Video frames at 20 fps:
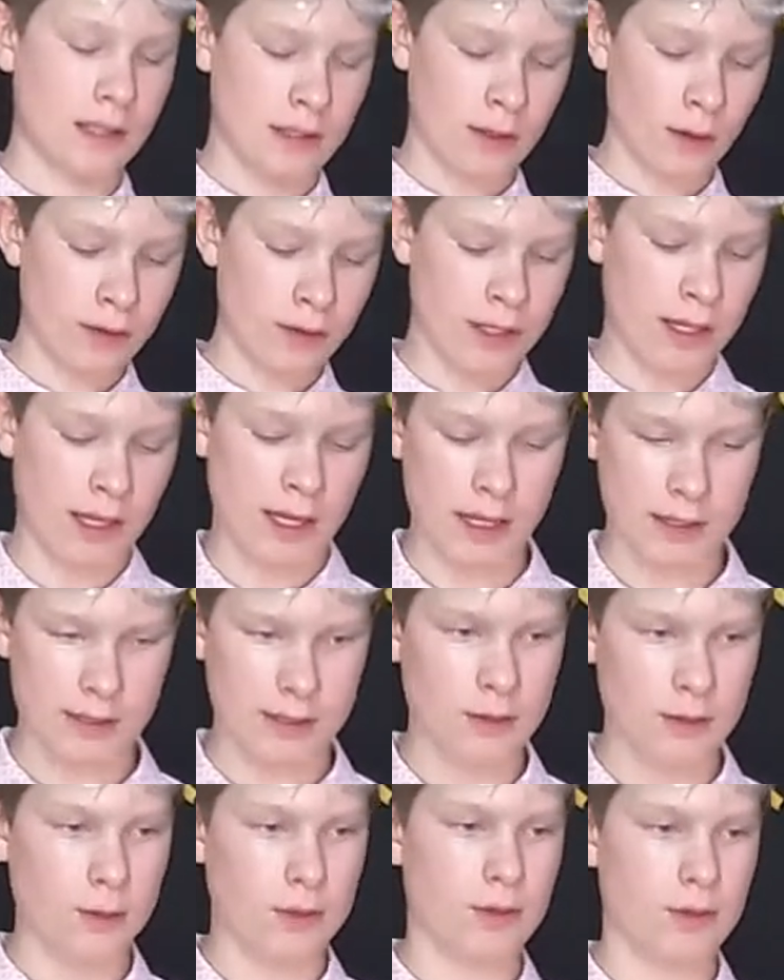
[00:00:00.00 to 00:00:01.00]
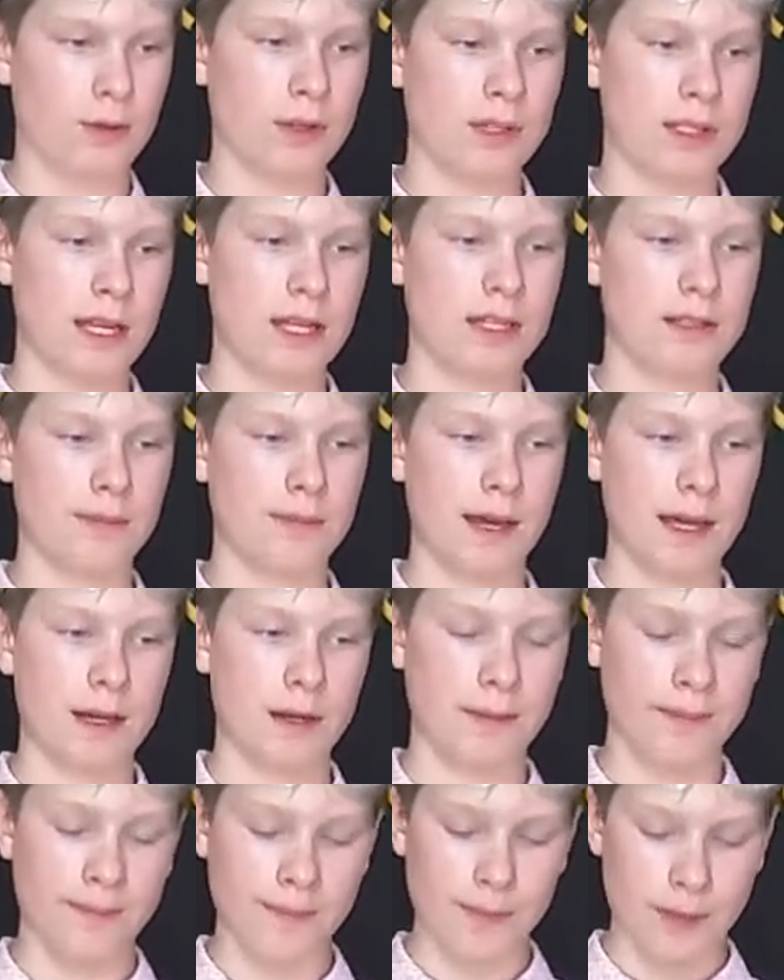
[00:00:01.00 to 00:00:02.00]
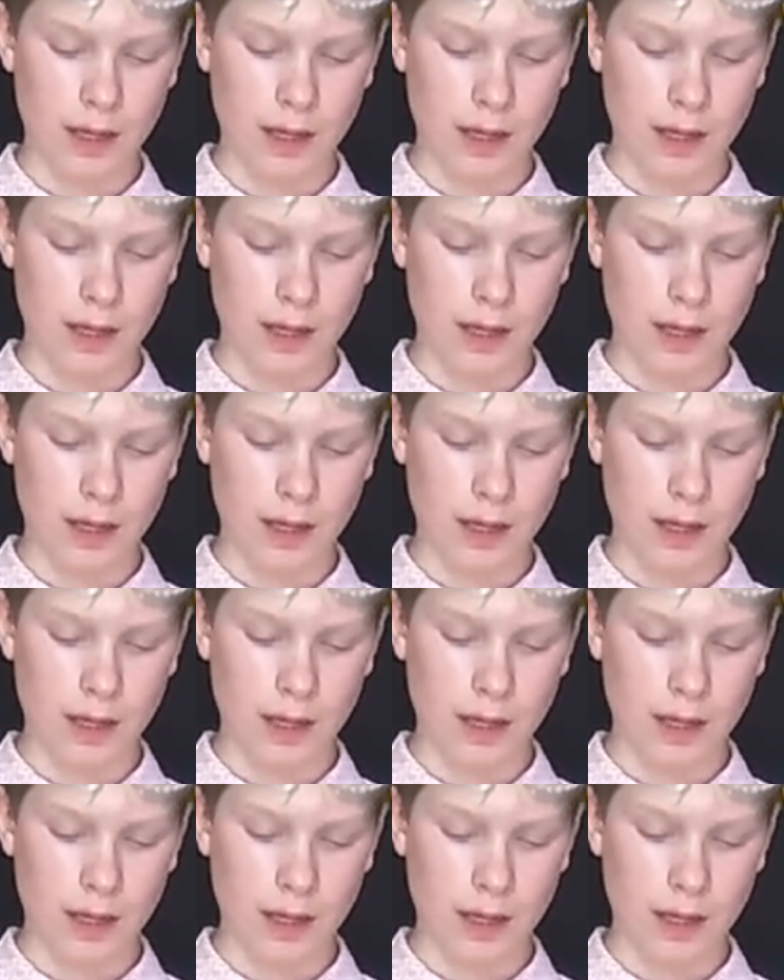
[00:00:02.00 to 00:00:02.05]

whole thing has to do with 3 states of matter,